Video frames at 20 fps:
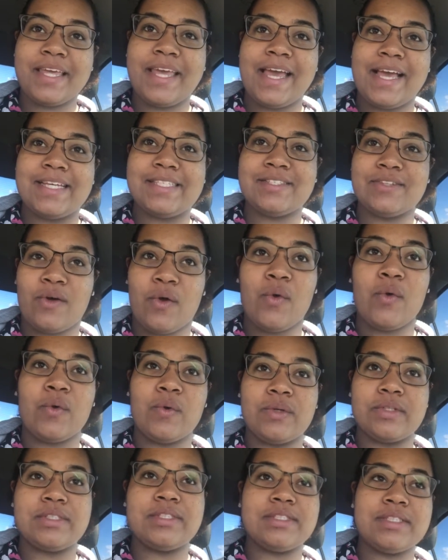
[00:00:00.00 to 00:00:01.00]
Yes,
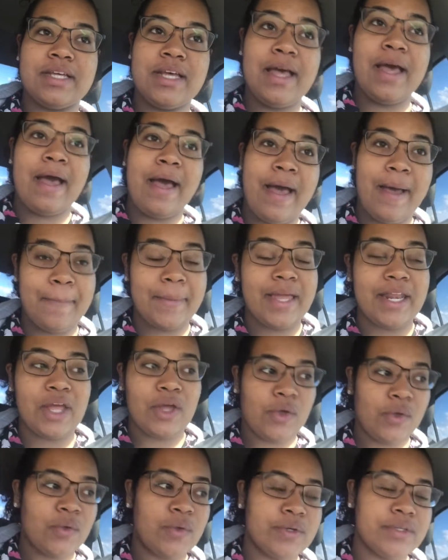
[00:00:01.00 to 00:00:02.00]
old. I'm
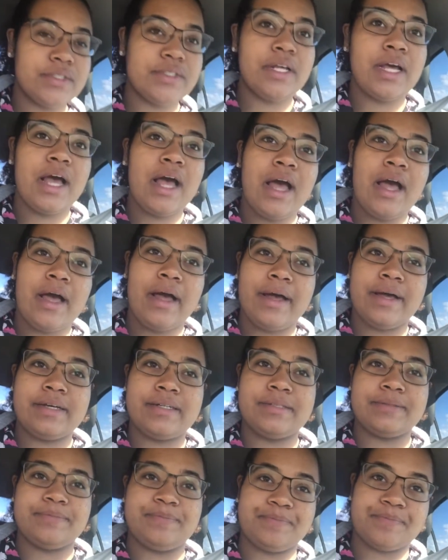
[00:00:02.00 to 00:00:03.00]
getting old.
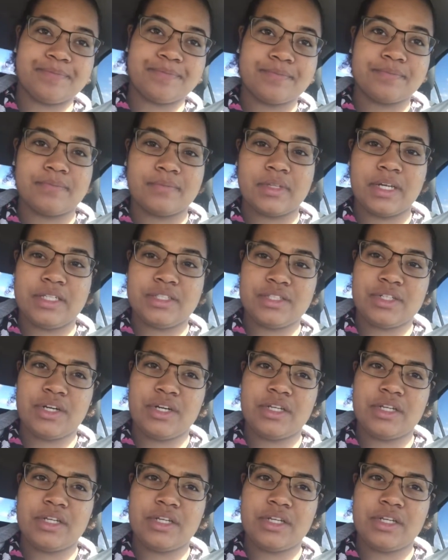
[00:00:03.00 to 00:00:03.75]
Um, it's